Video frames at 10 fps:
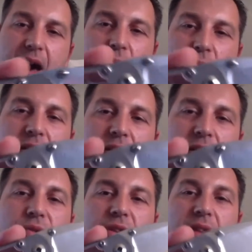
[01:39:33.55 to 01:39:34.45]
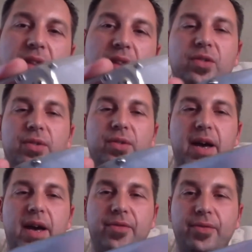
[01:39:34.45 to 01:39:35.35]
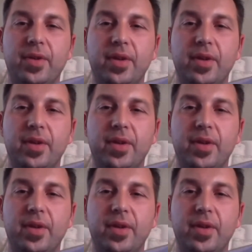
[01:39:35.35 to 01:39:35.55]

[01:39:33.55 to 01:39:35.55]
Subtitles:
I want to use a nicer knife.